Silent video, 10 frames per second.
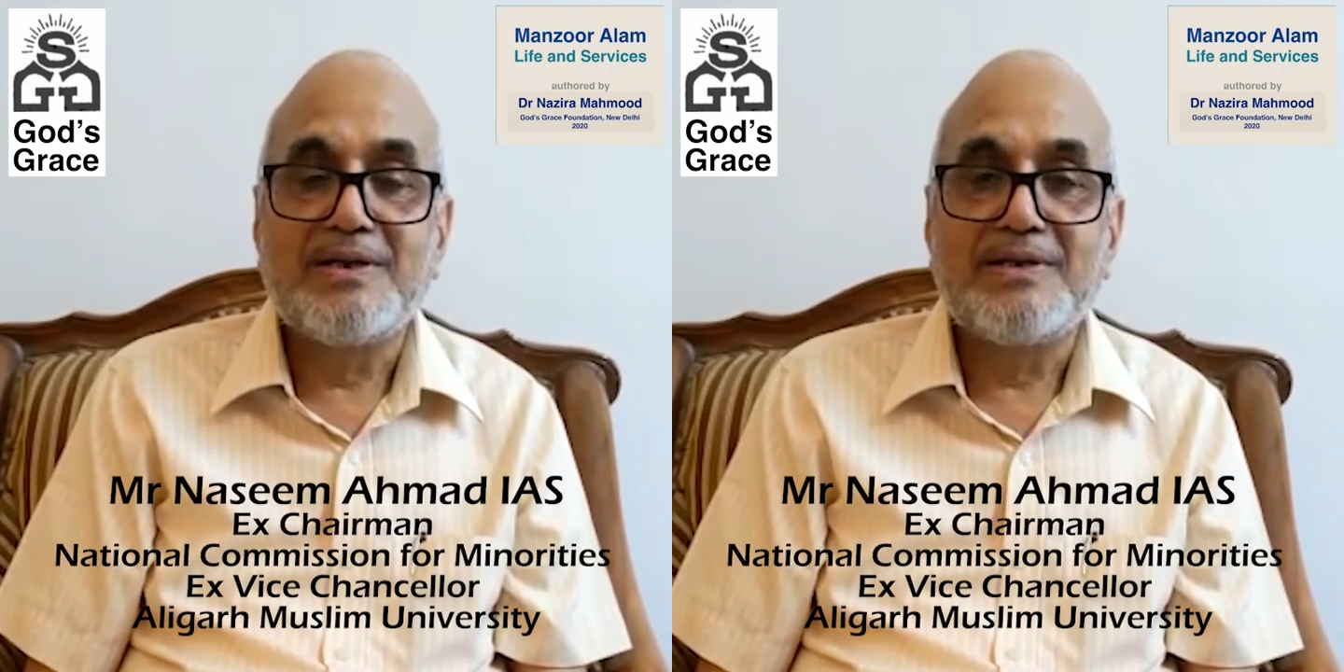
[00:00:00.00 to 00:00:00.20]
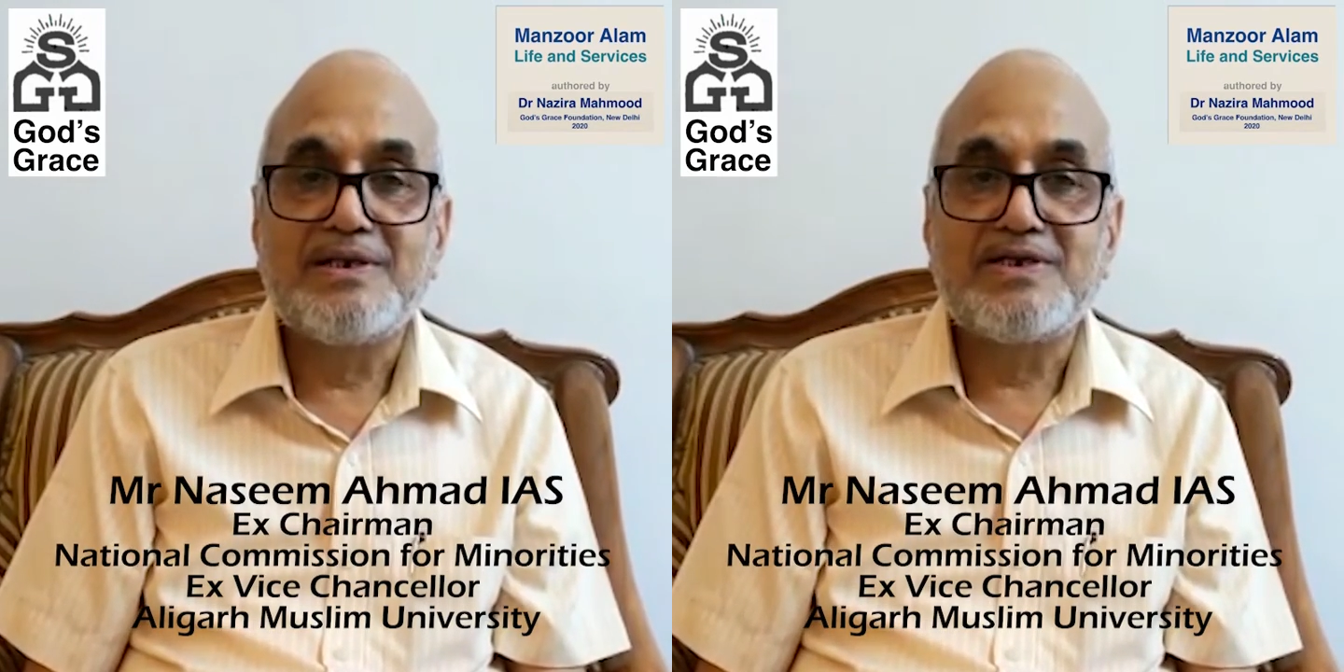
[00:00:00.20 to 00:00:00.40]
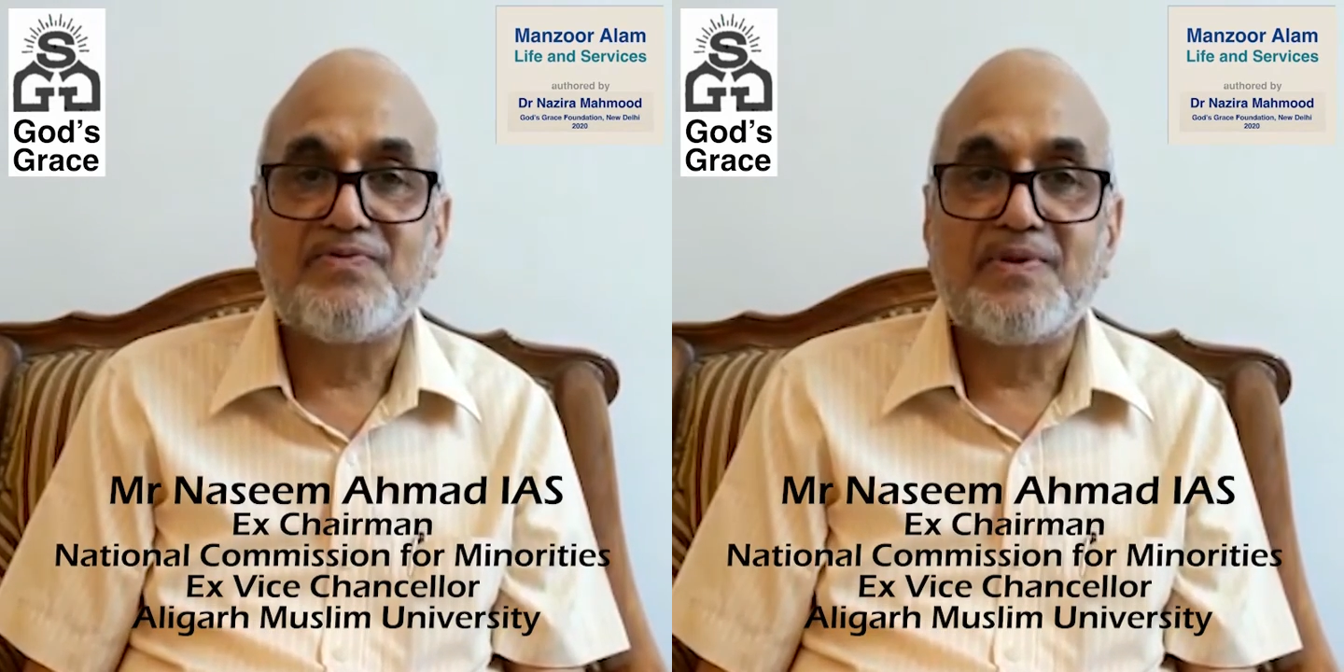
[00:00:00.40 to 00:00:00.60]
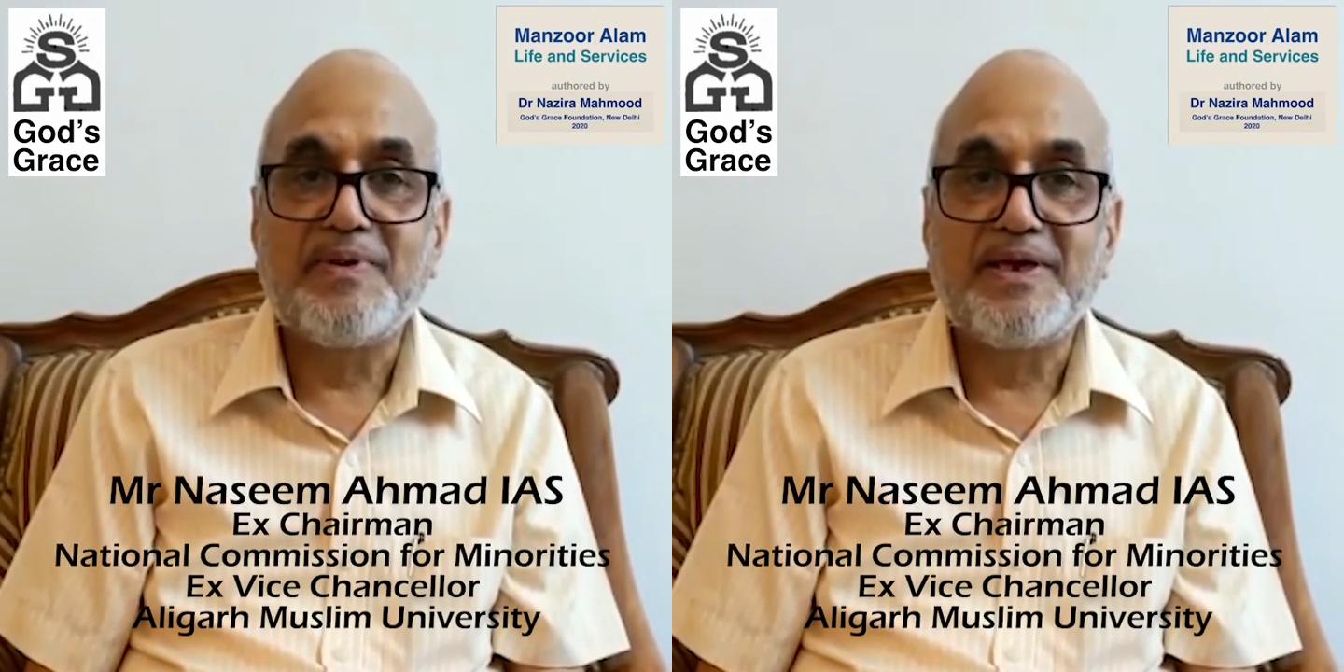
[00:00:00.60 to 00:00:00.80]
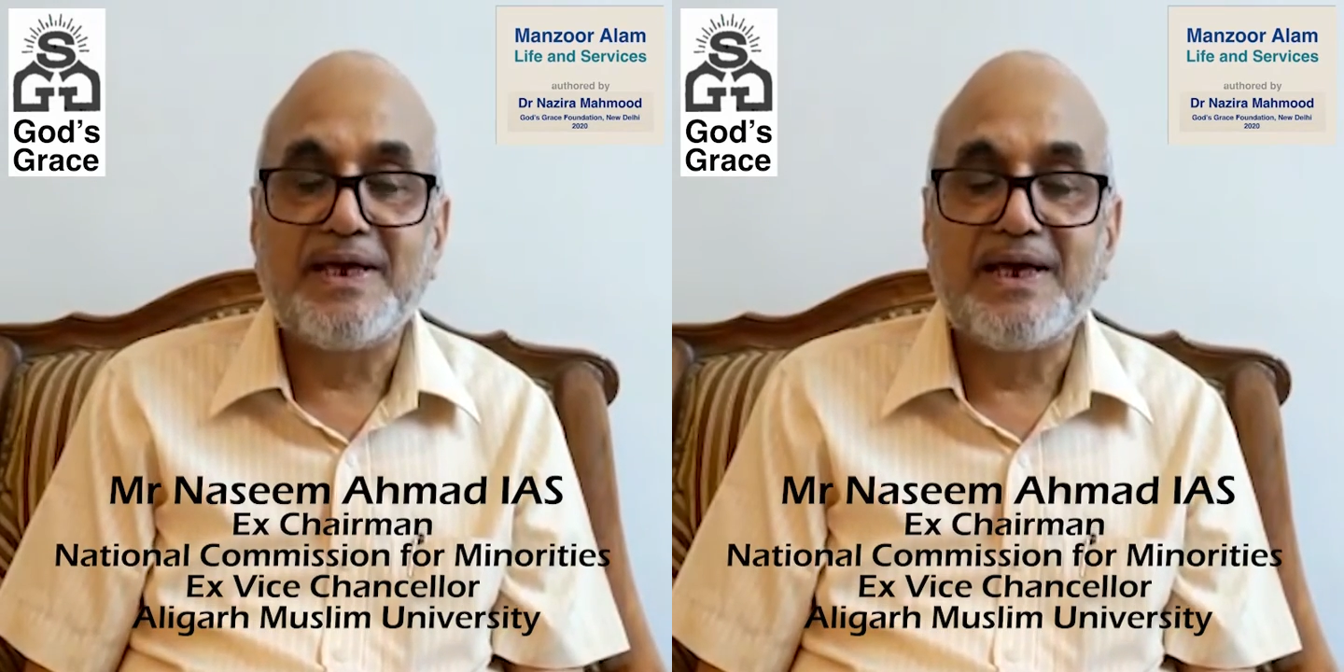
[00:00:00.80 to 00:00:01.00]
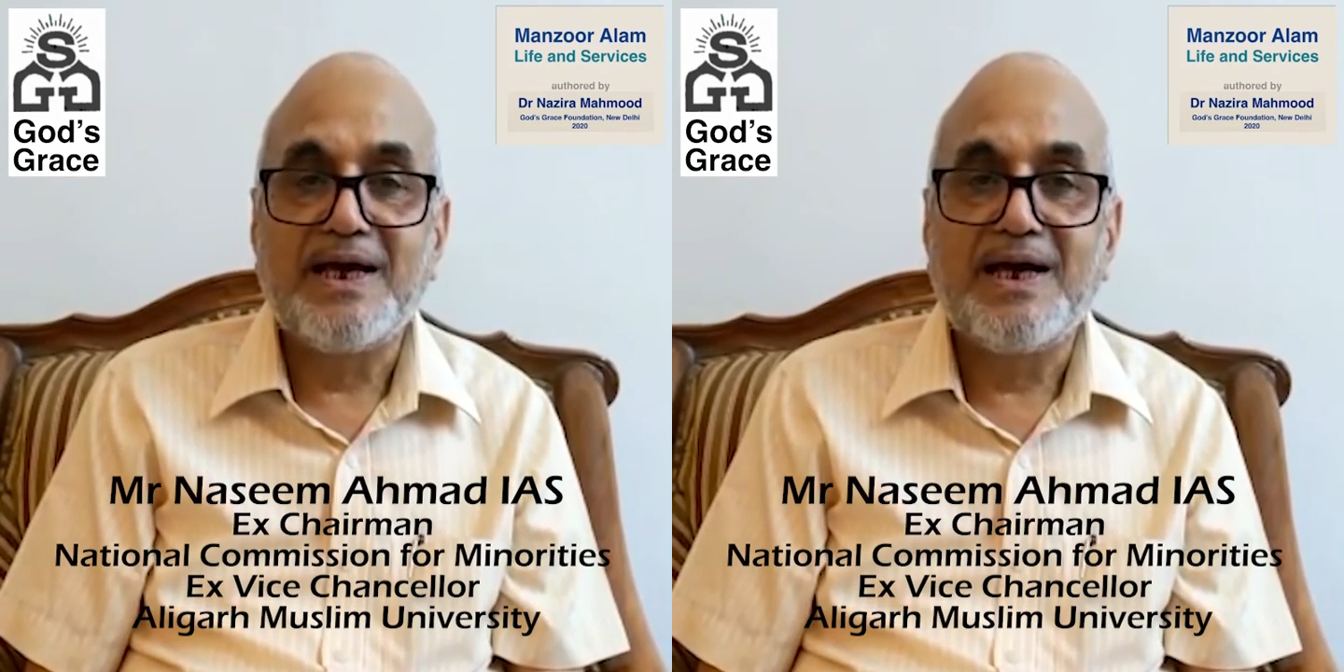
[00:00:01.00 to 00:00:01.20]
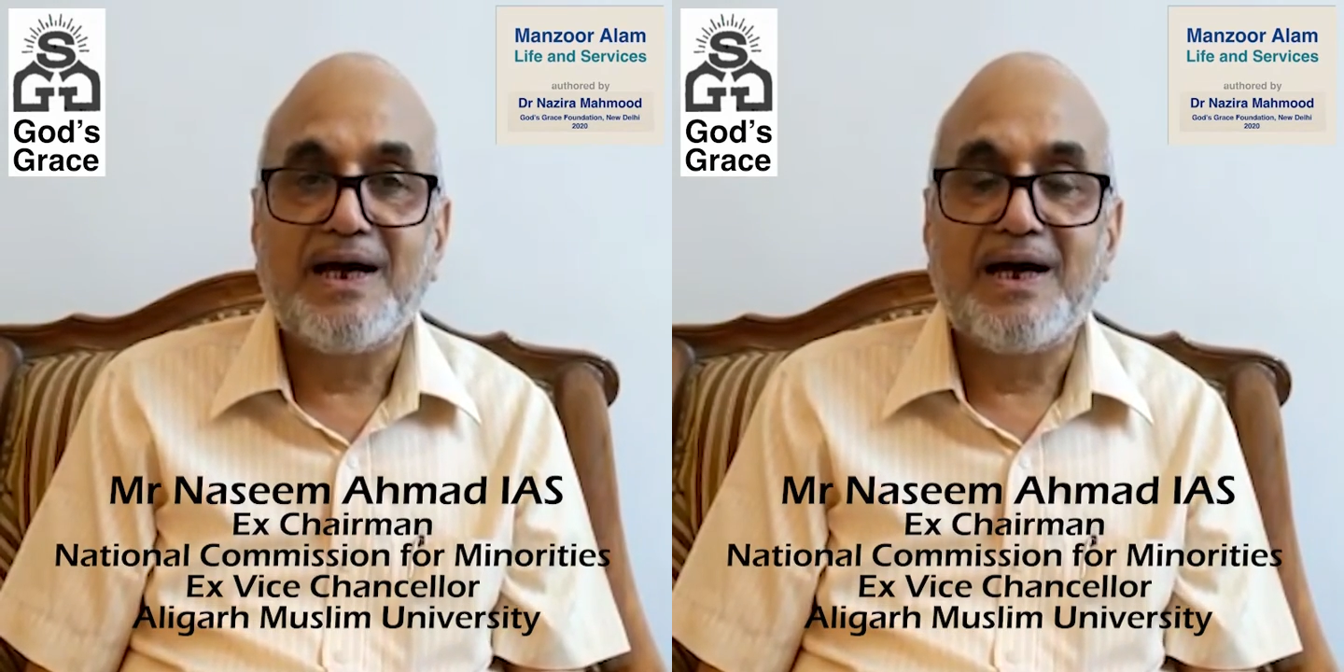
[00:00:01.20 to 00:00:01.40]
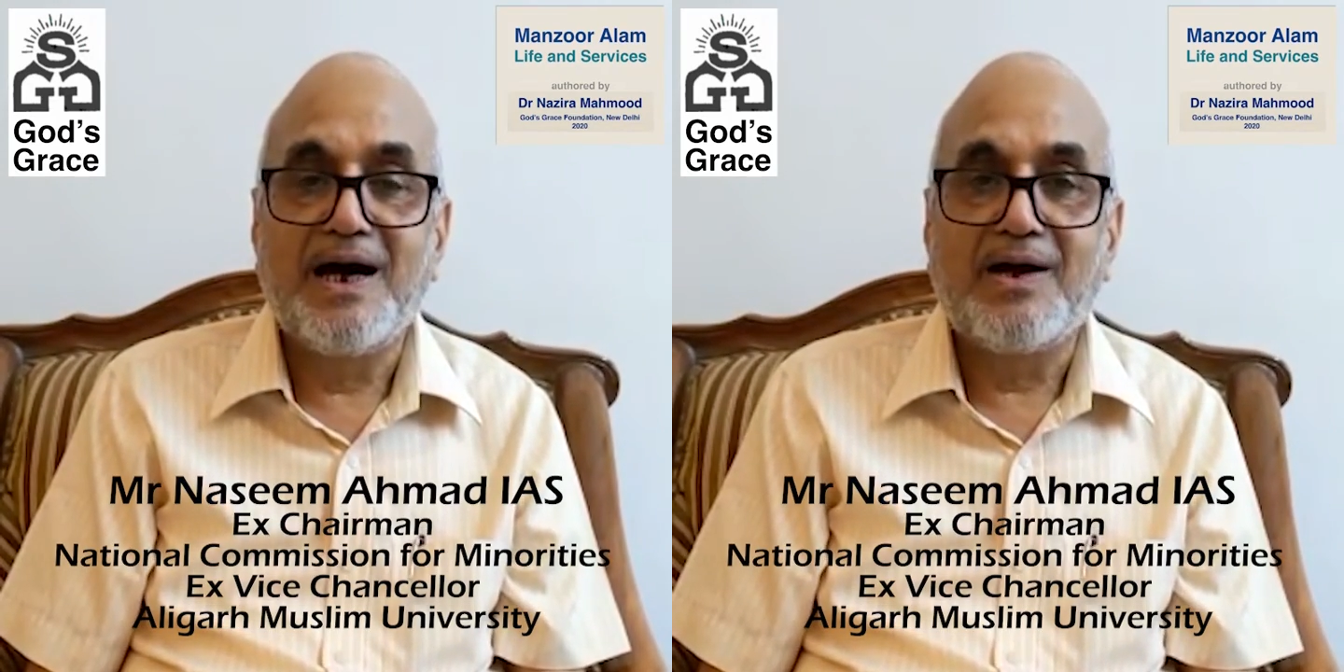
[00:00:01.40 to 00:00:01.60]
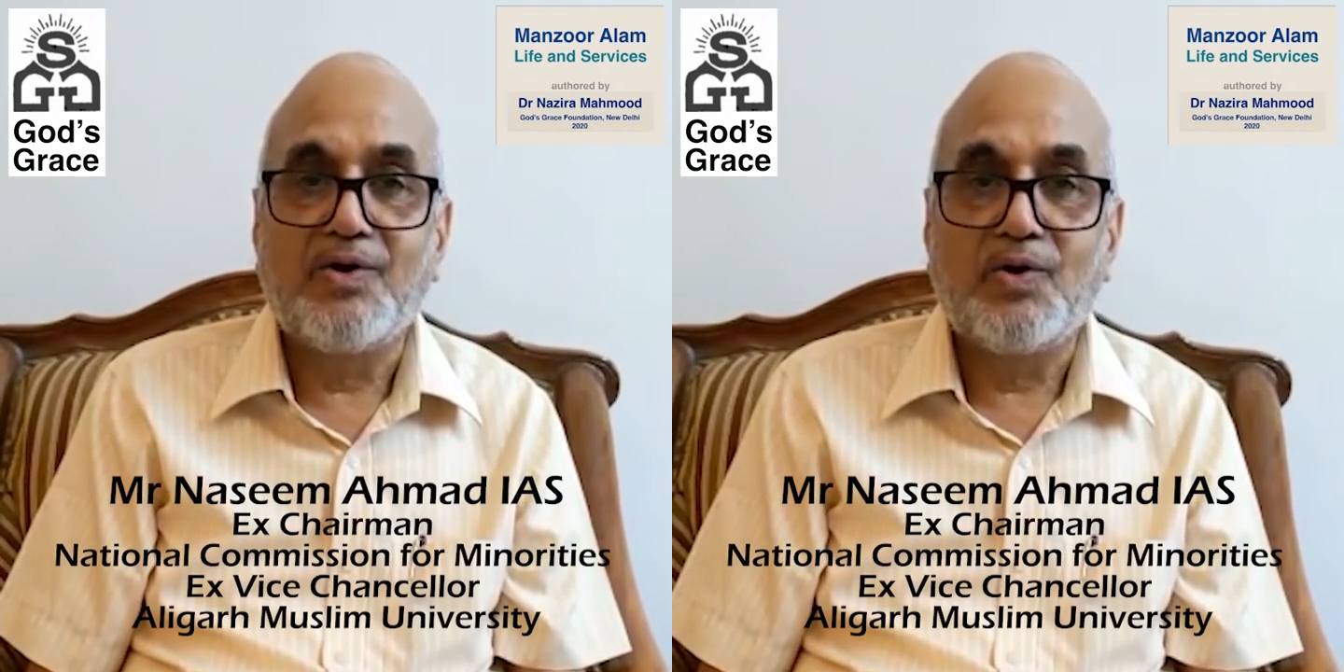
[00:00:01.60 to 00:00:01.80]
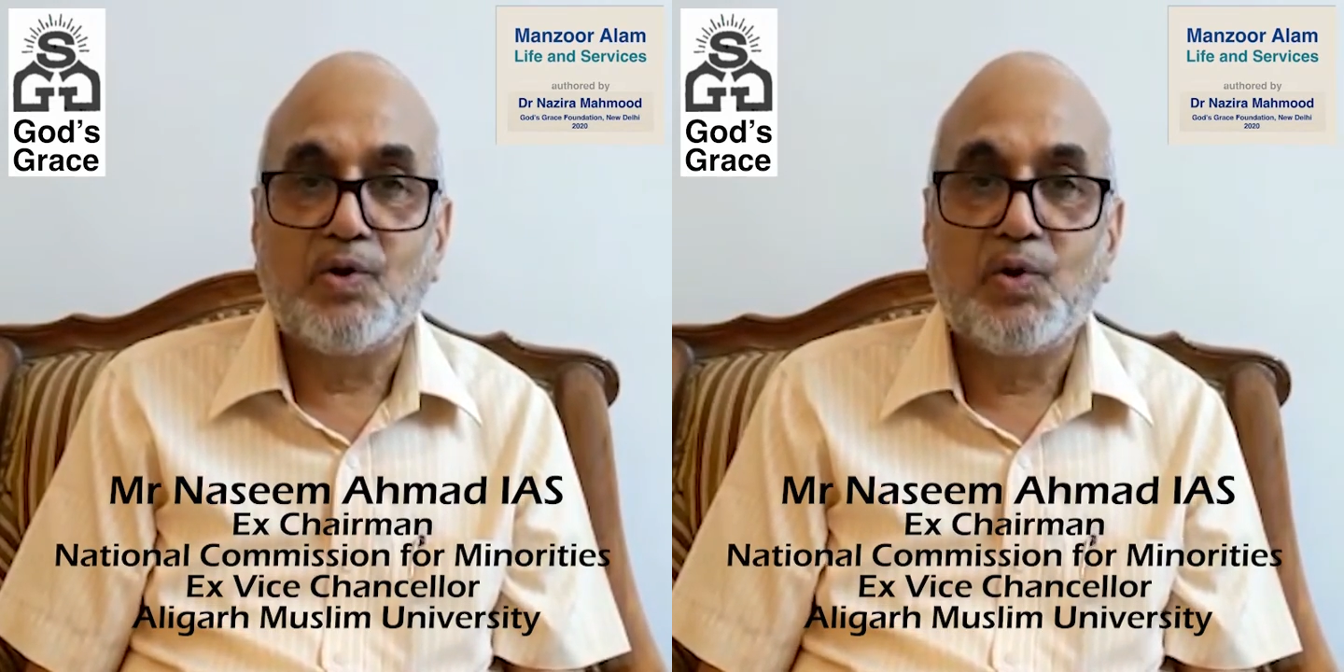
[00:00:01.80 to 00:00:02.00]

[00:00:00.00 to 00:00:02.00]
this will be a